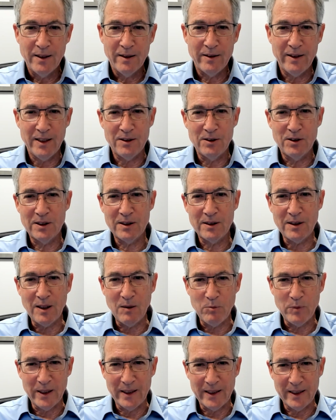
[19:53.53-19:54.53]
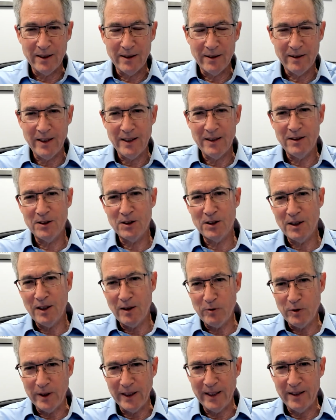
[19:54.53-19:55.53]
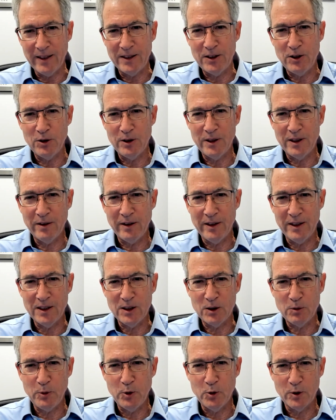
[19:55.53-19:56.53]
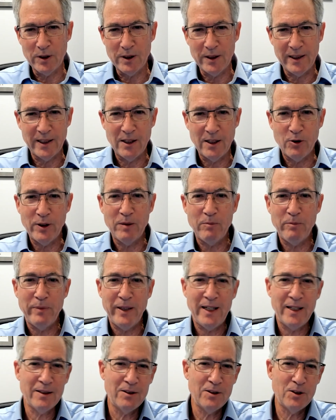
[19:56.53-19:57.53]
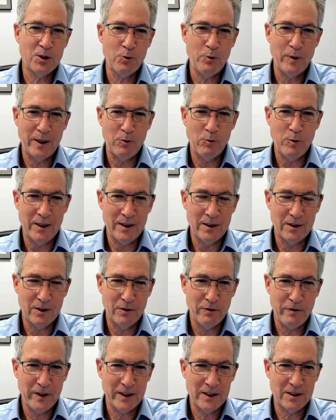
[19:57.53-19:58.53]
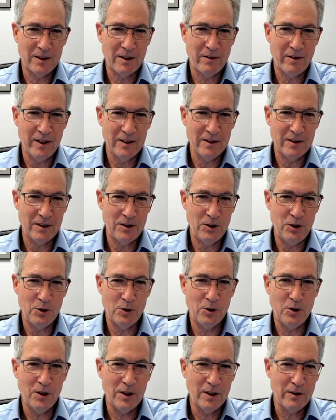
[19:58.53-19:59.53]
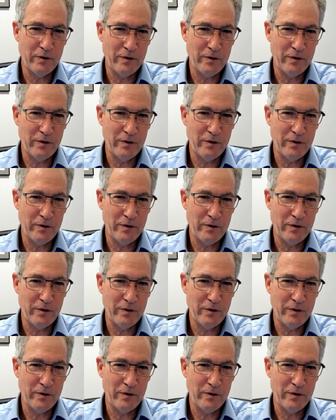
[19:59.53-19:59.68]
then stumbling, then discovering that you did things poorly, going back to square one to fix the things that you could have